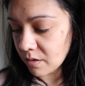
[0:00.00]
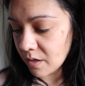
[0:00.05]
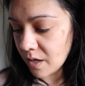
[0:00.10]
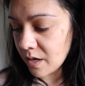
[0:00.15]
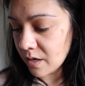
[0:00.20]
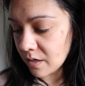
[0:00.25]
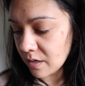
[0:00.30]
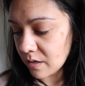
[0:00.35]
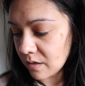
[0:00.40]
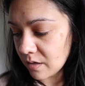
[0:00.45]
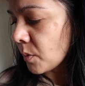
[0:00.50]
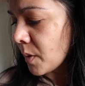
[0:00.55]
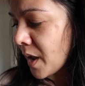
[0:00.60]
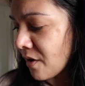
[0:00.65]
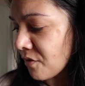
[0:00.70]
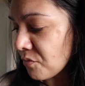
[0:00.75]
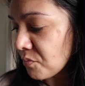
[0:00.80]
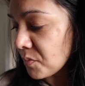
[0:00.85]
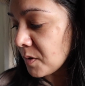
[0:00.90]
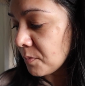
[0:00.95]
I hate So we
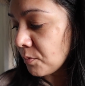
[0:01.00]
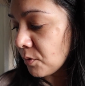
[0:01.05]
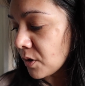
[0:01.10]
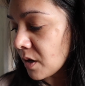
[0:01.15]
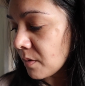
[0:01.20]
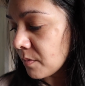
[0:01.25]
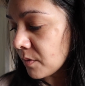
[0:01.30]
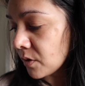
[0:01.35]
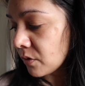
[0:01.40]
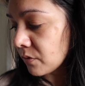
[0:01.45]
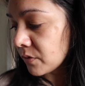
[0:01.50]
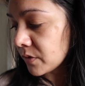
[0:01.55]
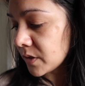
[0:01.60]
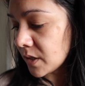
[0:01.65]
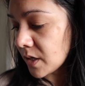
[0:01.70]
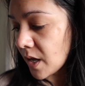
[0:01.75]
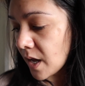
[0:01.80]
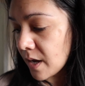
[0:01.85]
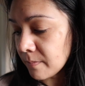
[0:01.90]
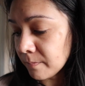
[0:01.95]
have people coming over
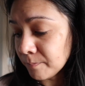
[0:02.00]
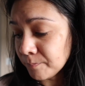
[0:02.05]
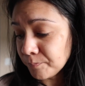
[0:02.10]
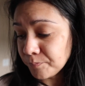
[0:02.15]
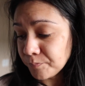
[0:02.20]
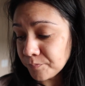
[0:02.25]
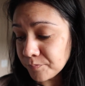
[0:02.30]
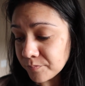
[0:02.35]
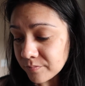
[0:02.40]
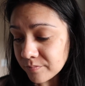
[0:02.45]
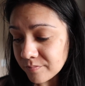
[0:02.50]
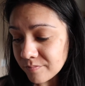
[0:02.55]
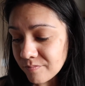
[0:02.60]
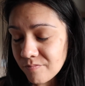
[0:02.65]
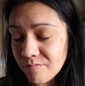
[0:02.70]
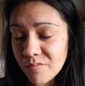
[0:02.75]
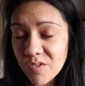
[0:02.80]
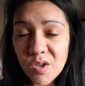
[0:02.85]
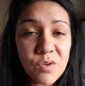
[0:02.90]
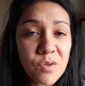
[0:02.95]
today
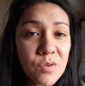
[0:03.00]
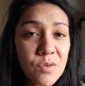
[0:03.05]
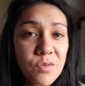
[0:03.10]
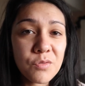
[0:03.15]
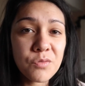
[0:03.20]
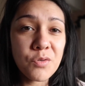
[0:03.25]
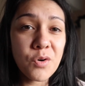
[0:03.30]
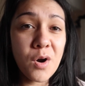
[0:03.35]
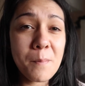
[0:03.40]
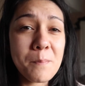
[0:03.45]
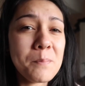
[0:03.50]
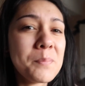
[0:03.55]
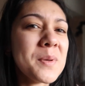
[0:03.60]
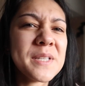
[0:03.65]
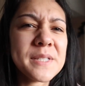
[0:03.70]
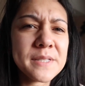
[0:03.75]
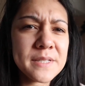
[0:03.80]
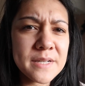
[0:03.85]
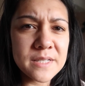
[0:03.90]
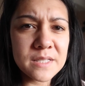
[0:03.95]
for a
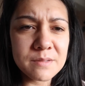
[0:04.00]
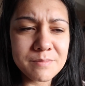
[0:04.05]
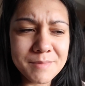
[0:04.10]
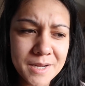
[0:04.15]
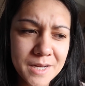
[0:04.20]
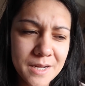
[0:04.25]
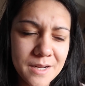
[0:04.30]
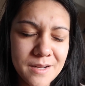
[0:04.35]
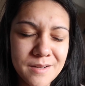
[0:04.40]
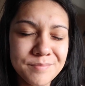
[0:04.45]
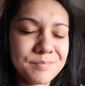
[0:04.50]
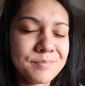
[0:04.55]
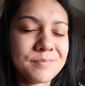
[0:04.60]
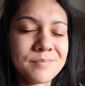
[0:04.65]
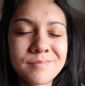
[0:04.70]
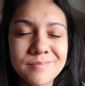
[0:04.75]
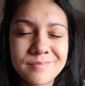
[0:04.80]
business meeting.